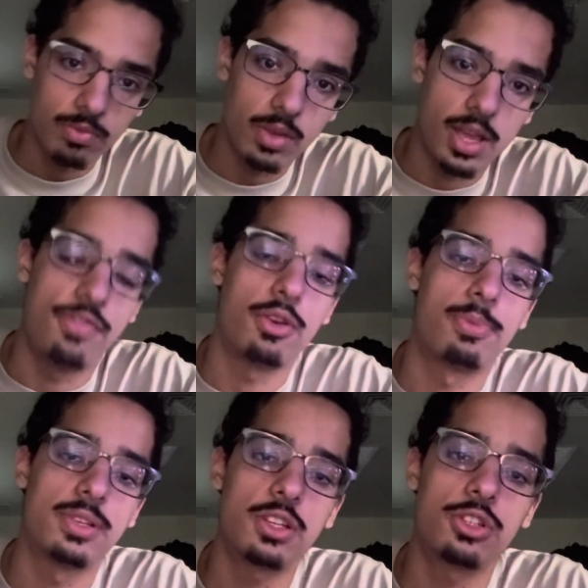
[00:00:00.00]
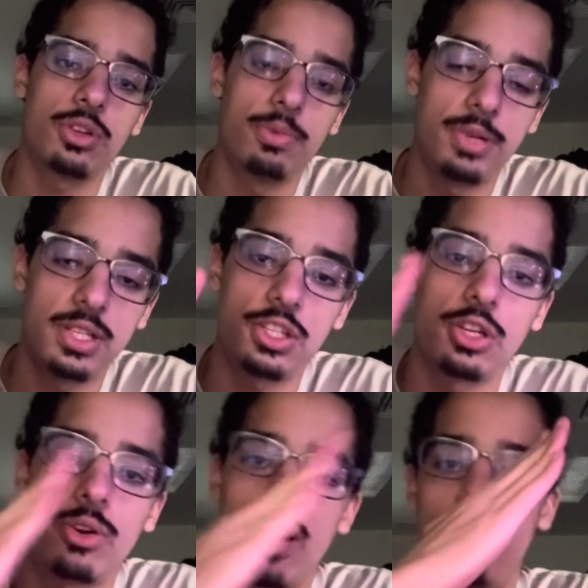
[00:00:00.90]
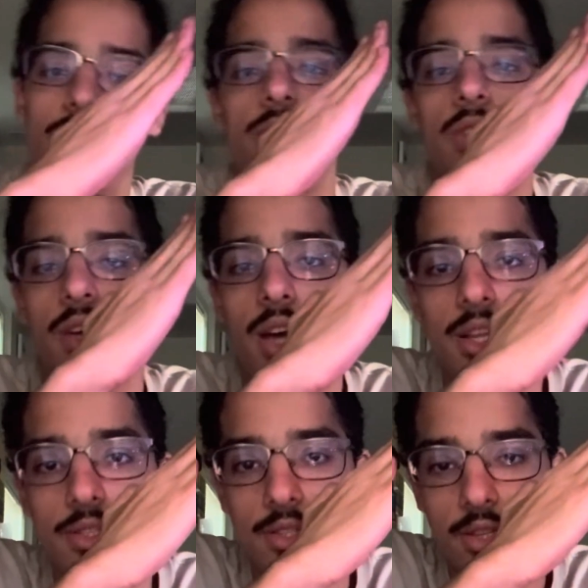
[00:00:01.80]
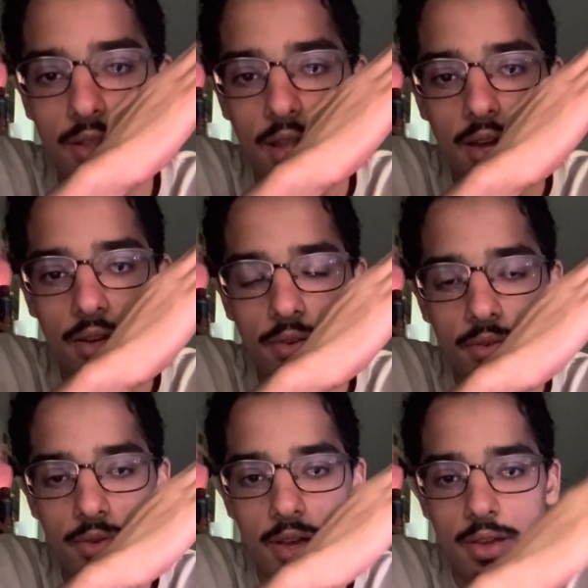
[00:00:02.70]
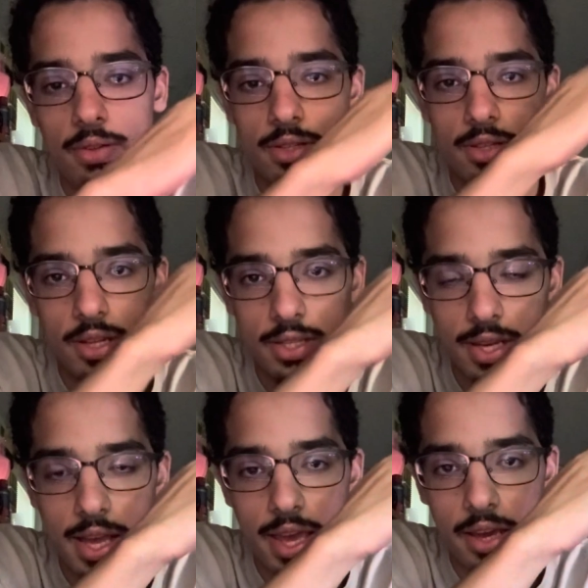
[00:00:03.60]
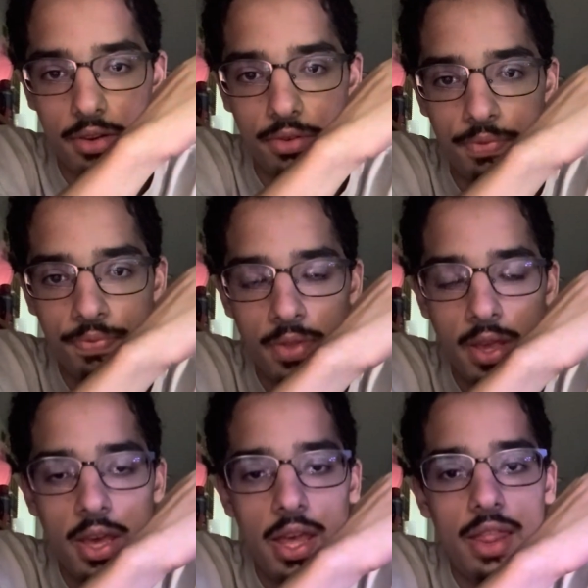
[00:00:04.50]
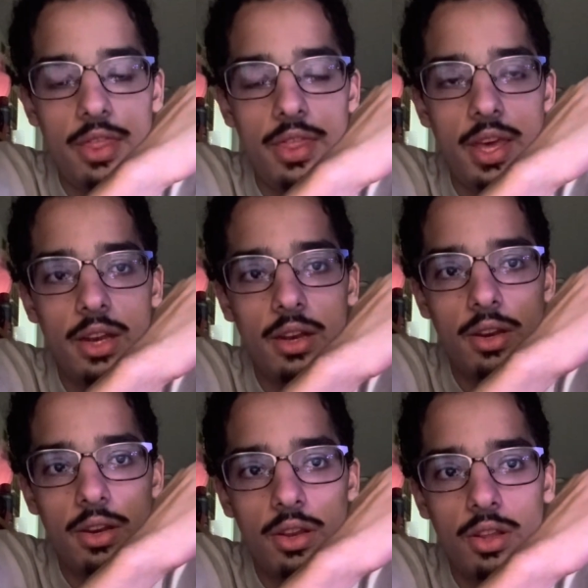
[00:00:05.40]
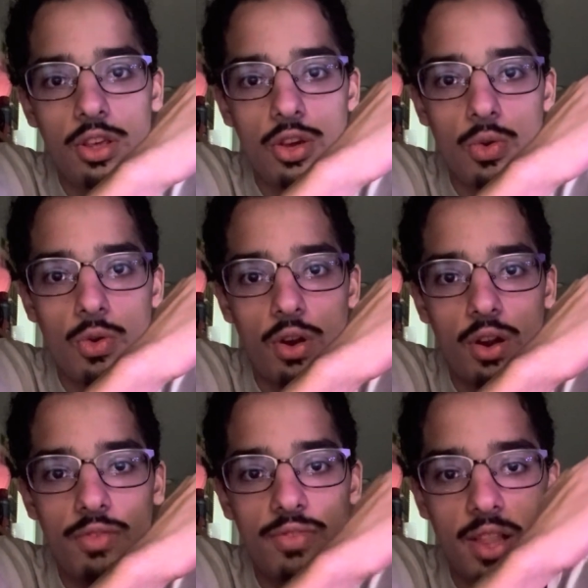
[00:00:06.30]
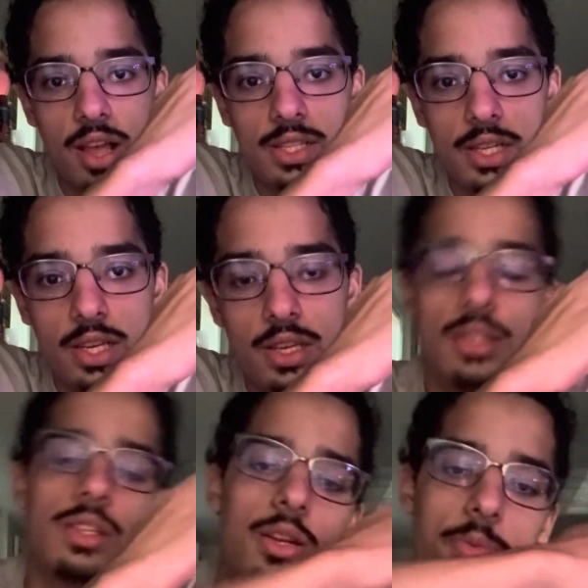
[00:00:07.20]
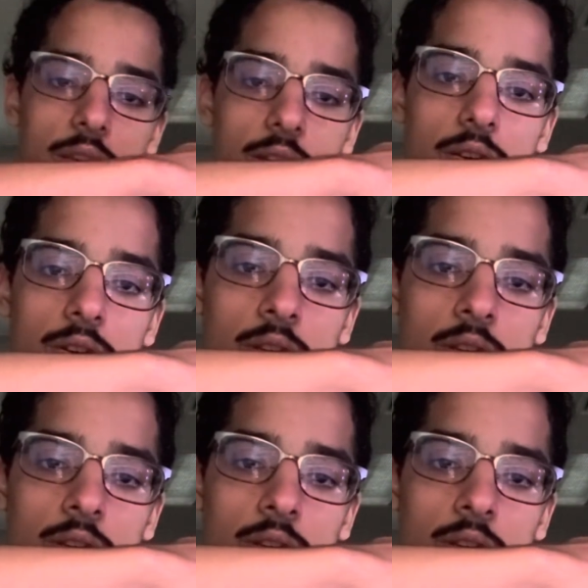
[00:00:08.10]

if your position graph is a constant line, right? It's a diagonal. Then your velocity is going to be here,